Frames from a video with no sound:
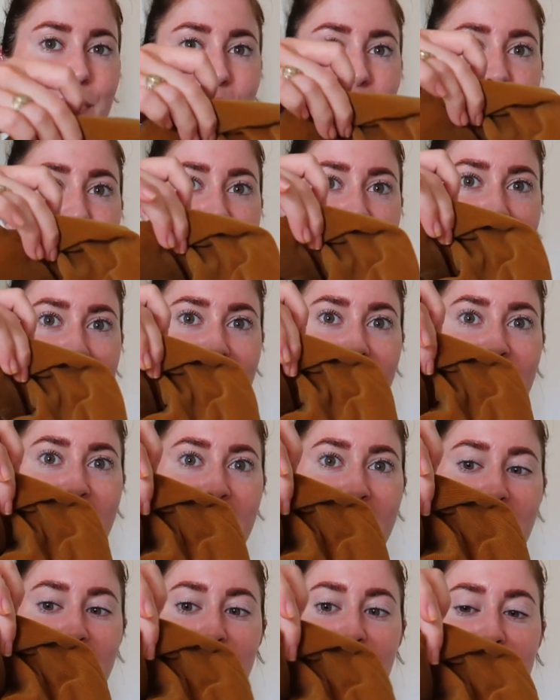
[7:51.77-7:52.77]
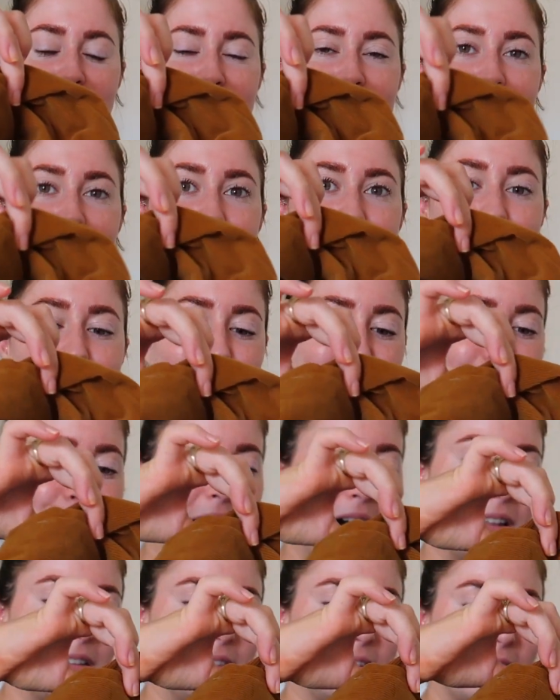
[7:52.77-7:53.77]
Beauty, they give you
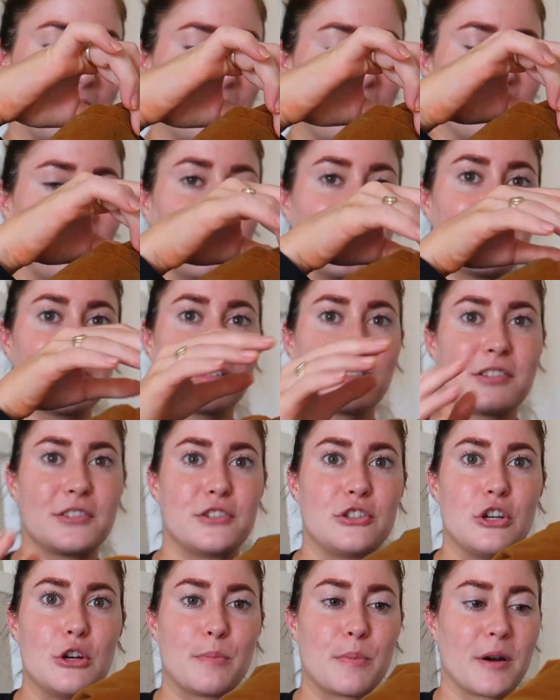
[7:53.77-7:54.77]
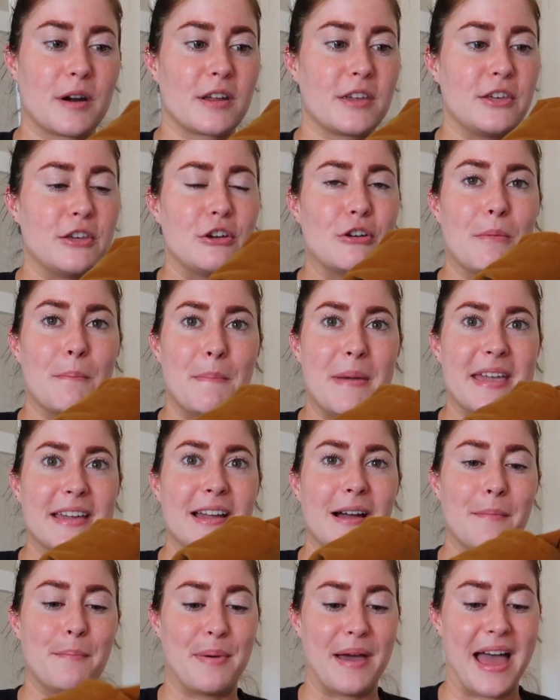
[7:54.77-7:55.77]
a little super cute
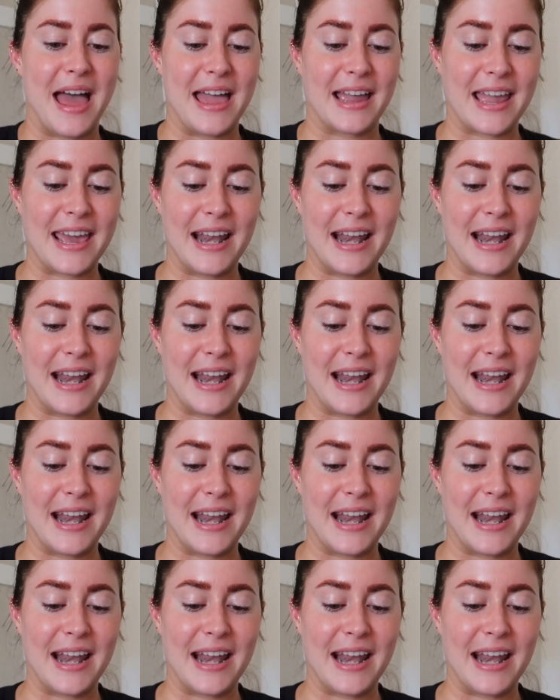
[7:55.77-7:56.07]
makeup bag.